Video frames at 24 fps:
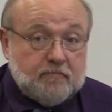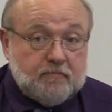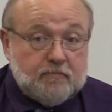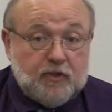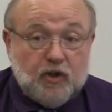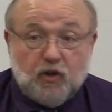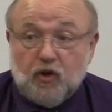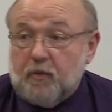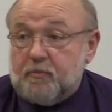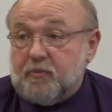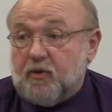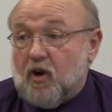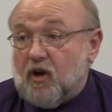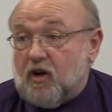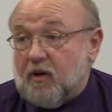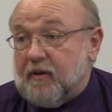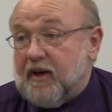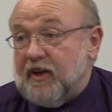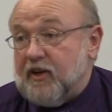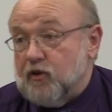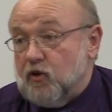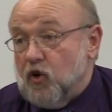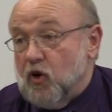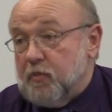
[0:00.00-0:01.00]
You know what I'm talking
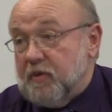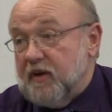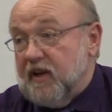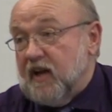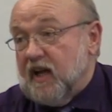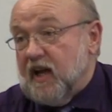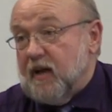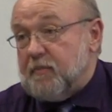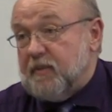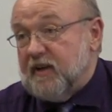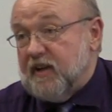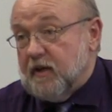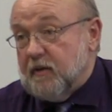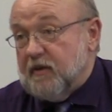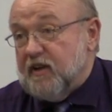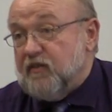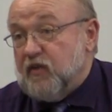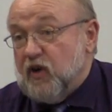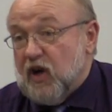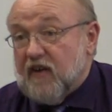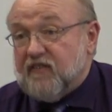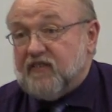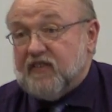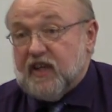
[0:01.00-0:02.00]
about? You open it up, and if
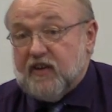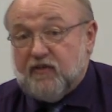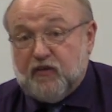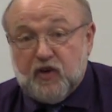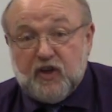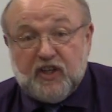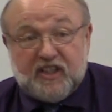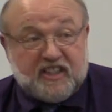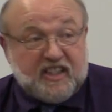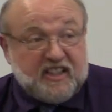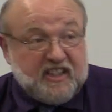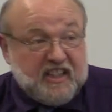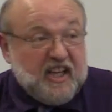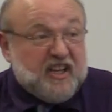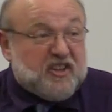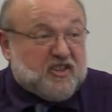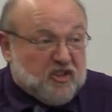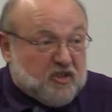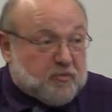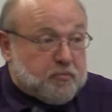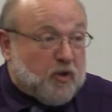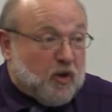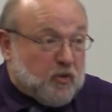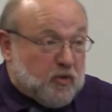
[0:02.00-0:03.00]
you get the
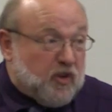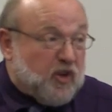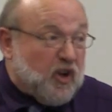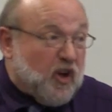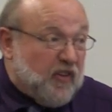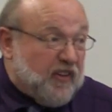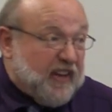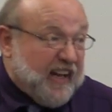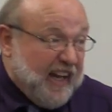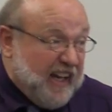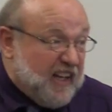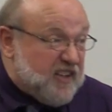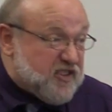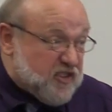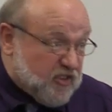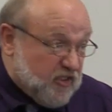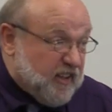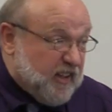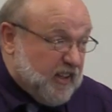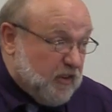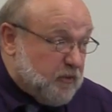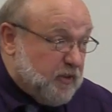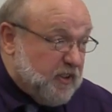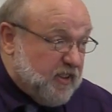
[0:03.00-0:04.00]
teacher's book with all the answer
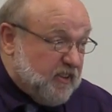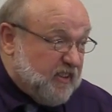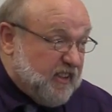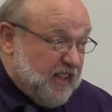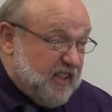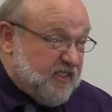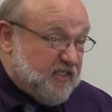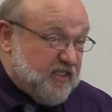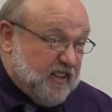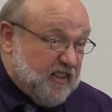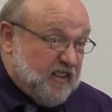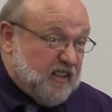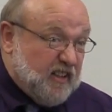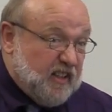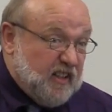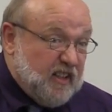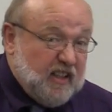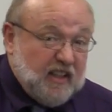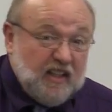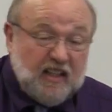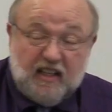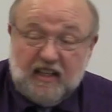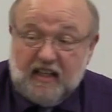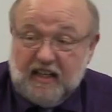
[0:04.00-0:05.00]
in it when you're teaching,
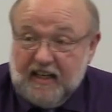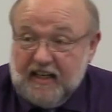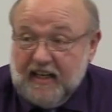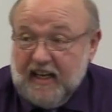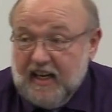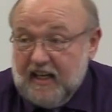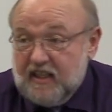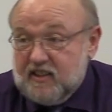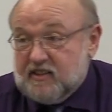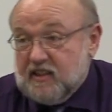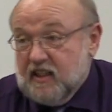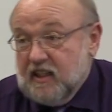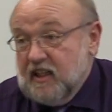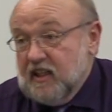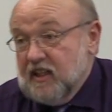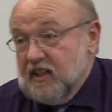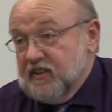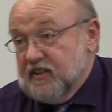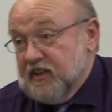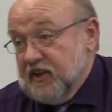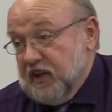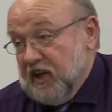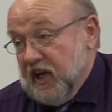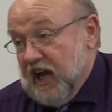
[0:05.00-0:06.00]
it has,
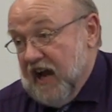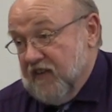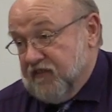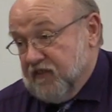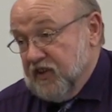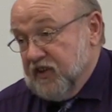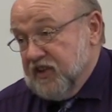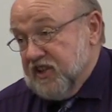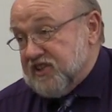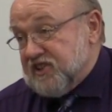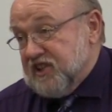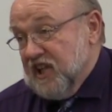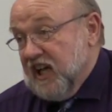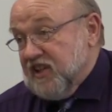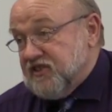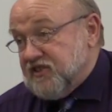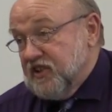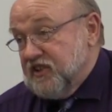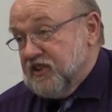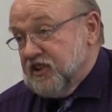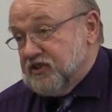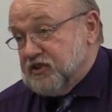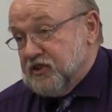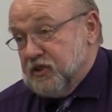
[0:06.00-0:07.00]
after this
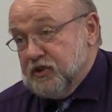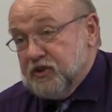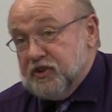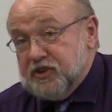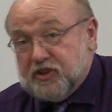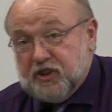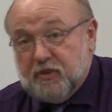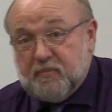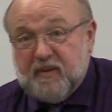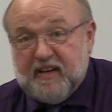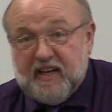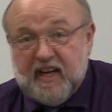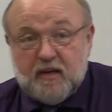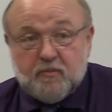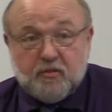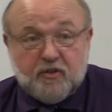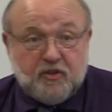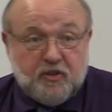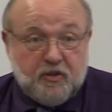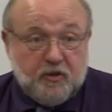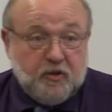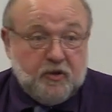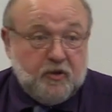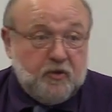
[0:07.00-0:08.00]
lesson, the student should be able
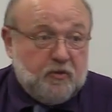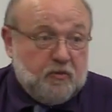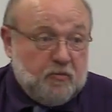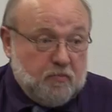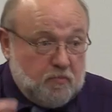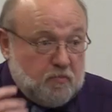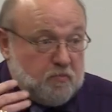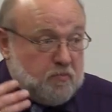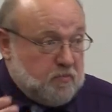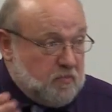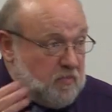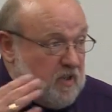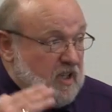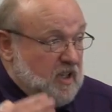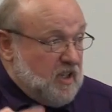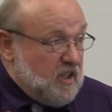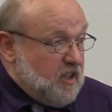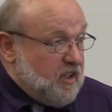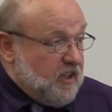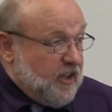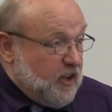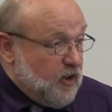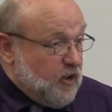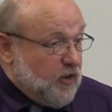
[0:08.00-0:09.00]
to,
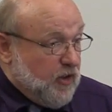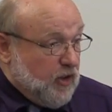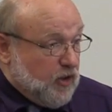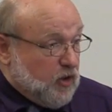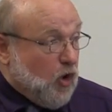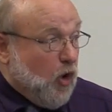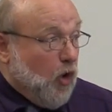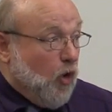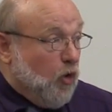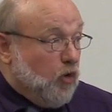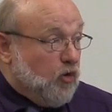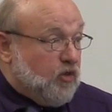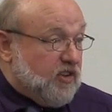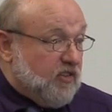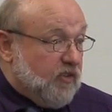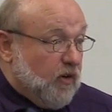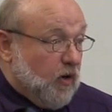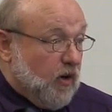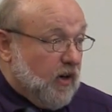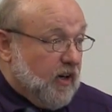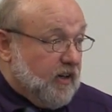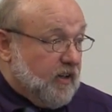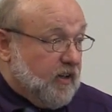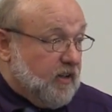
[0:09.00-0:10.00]
here are the goals
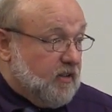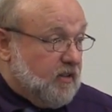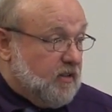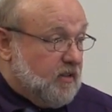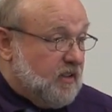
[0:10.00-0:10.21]
for it.